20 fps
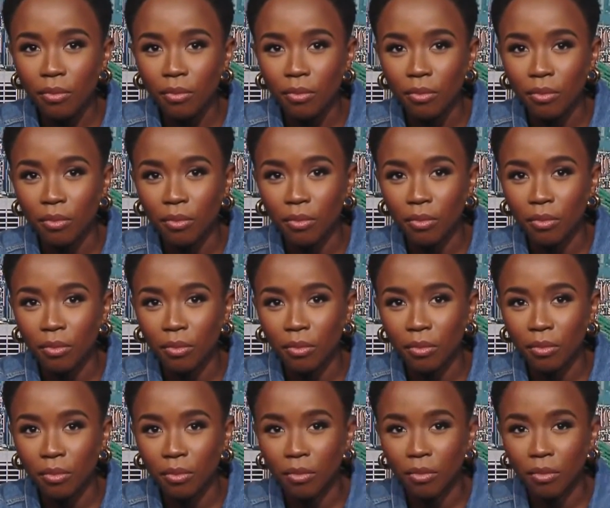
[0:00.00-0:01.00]

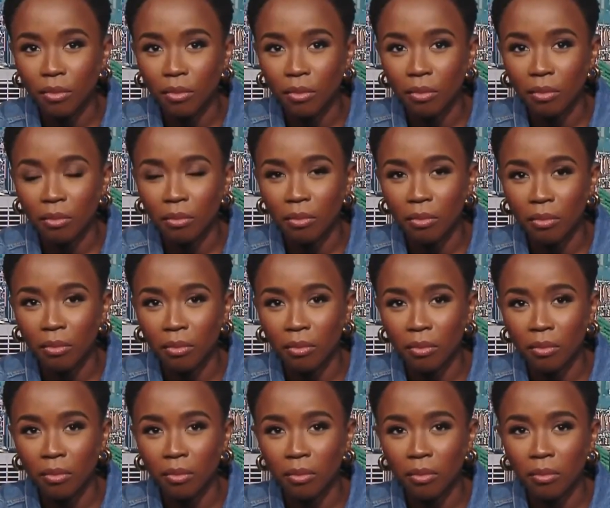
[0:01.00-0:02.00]

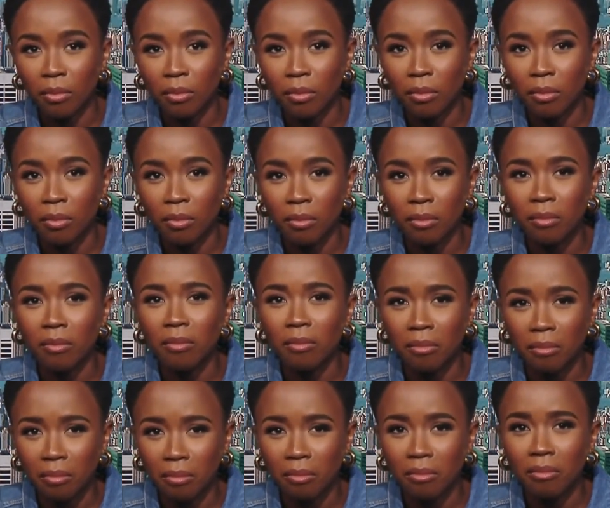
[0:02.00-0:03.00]

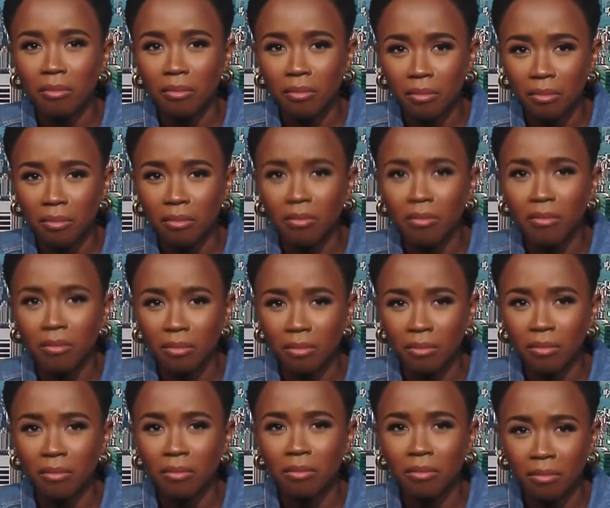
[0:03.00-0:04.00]

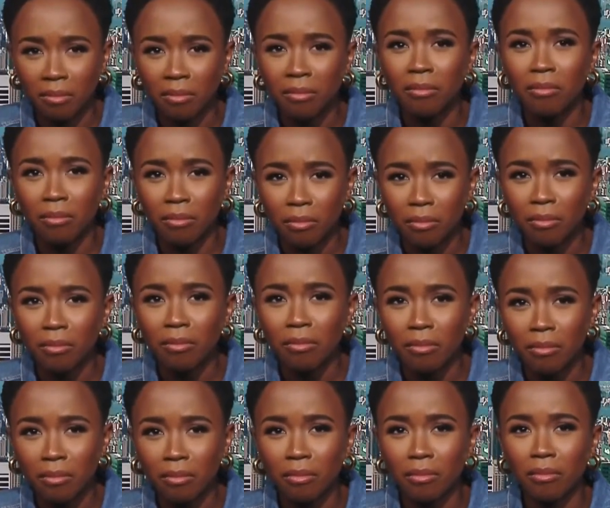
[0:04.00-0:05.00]

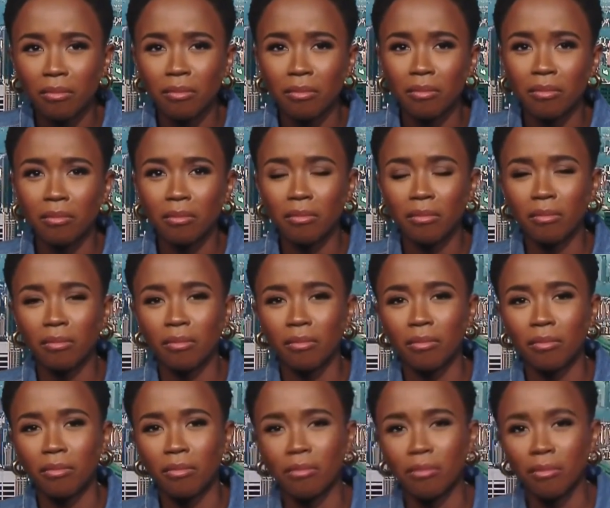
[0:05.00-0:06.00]

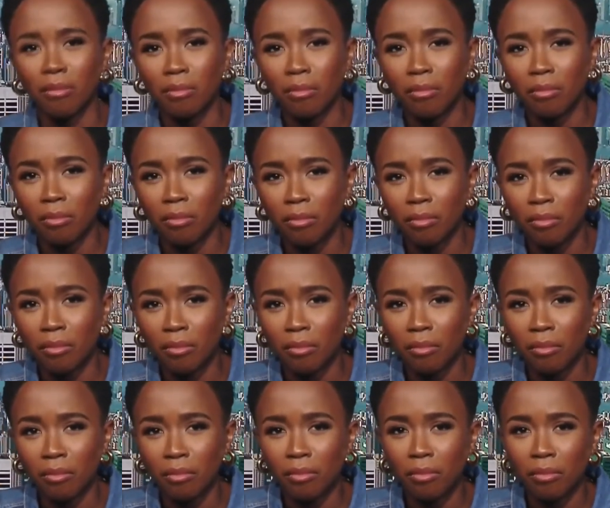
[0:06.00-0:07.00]
No words are spoken by the person on screen.